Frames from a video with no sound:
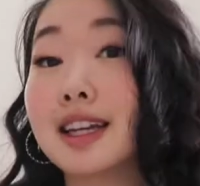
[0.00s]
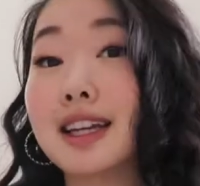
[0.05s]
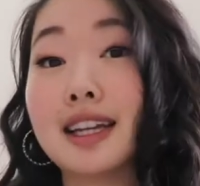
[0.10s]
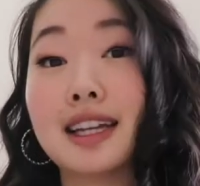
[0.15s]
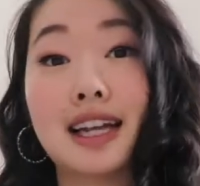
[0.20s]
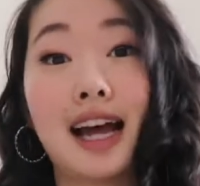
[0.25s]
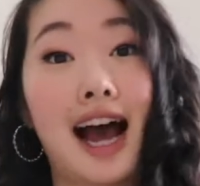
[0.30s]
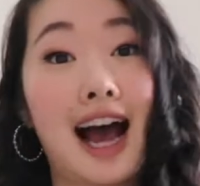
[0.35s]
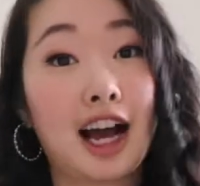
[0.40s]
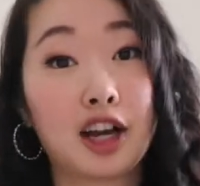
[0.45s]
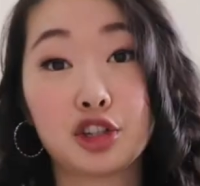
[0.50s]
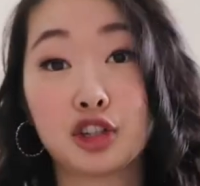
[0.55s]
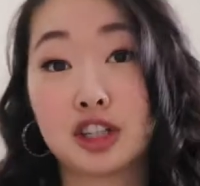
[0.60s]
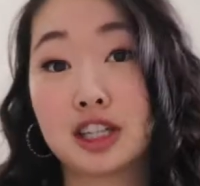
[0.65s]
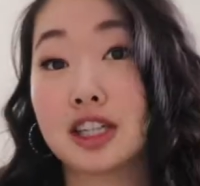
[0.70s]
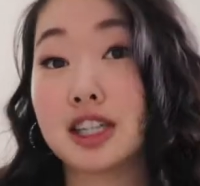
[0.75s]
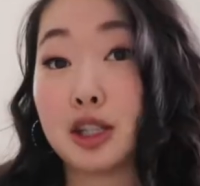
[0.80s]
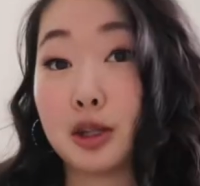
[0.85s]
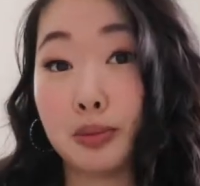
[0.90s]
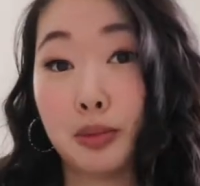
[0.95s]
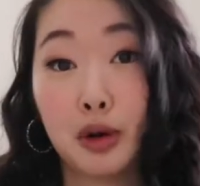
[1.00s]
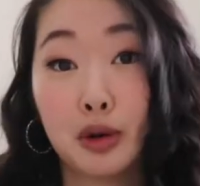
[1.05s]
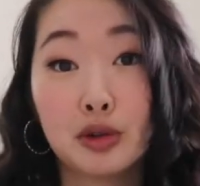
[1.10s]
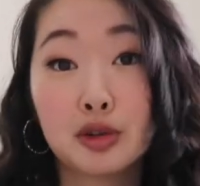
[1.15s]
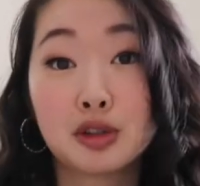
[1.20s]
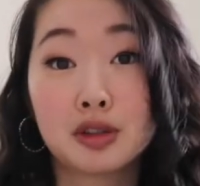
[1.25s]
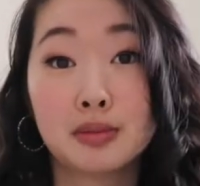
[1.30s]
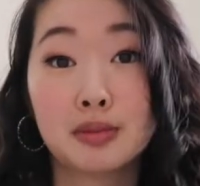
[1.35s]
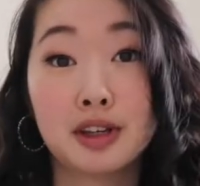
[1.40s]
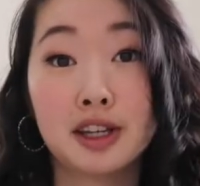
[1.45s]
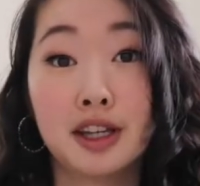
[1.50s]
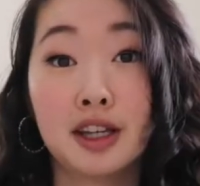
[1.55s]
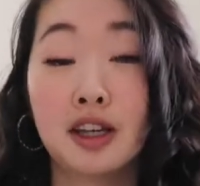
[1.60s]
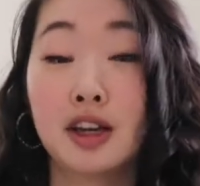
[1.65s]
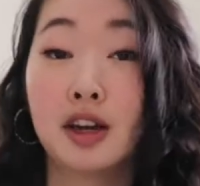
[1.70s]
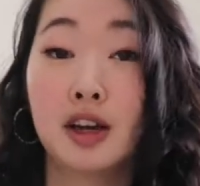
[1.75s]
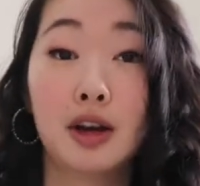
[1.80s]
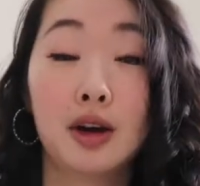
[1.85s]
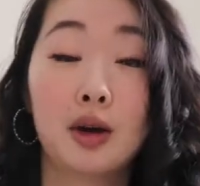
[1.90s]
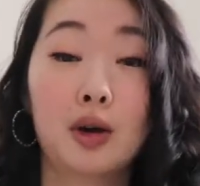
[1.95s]
it actually is supposed to
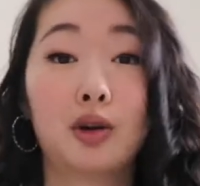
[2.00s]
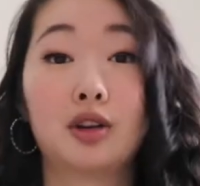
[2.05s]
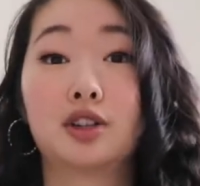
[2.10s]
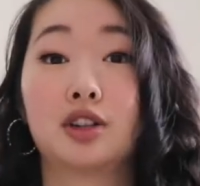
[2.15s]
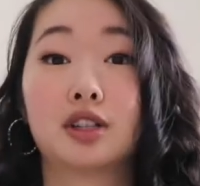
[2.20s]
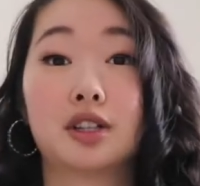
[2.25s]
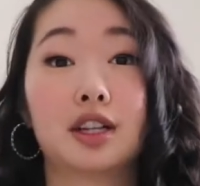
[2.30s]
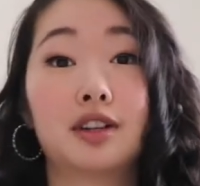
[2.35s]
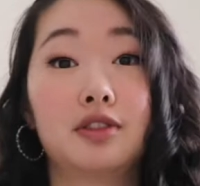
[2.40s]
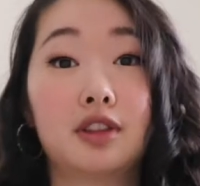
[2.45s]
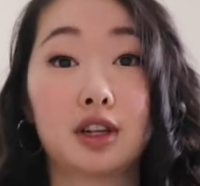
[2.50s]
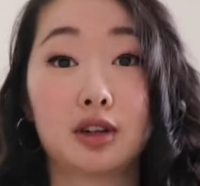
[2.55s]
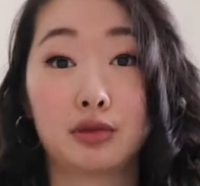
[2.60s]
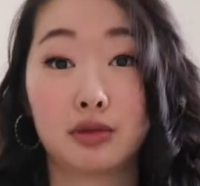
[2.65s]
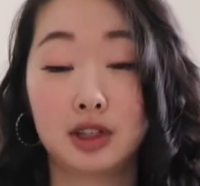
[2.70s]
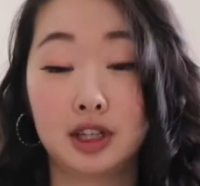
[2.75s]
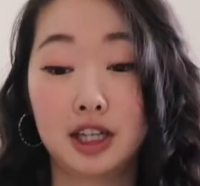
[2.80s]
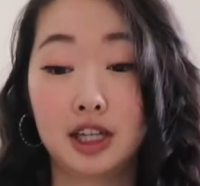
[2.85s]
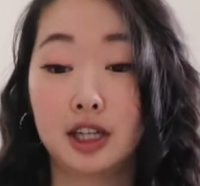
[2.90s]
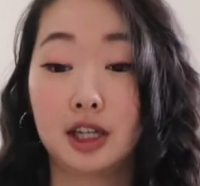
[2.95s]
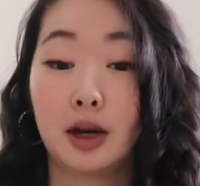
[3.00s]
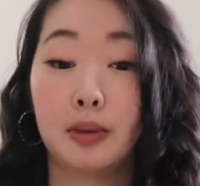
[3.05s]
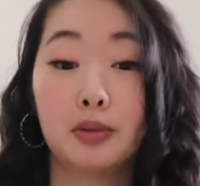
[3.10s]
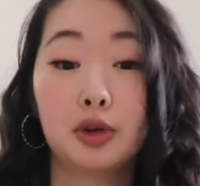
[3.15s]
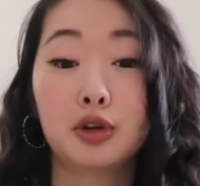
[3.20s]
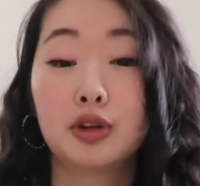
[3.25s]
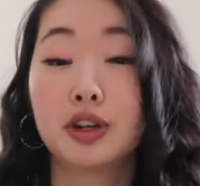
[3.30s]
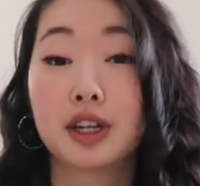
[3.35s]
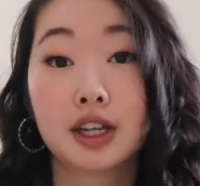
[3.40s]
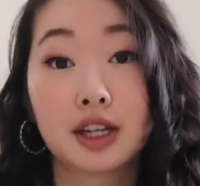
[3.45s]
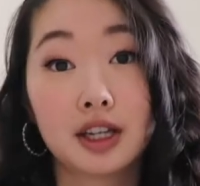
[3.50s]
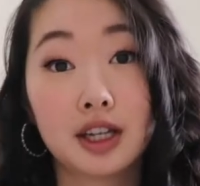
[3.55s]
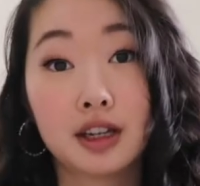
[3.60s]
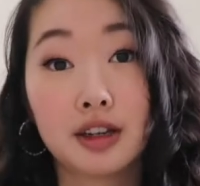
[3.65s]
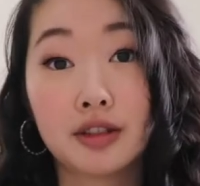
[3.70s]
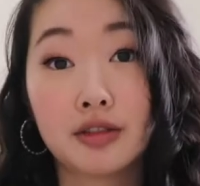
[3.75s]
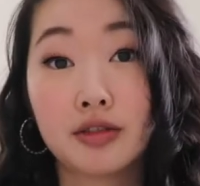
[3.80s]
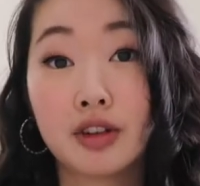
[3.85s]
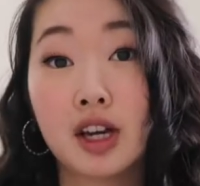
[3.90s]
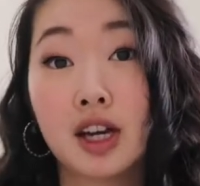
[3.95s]
be, or just if they're really
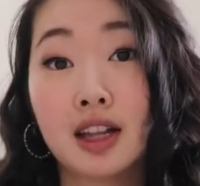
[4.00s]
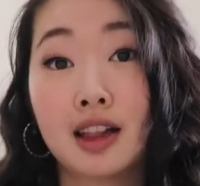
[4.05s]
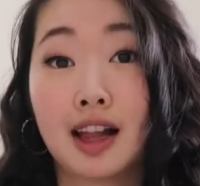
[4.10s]
communicative.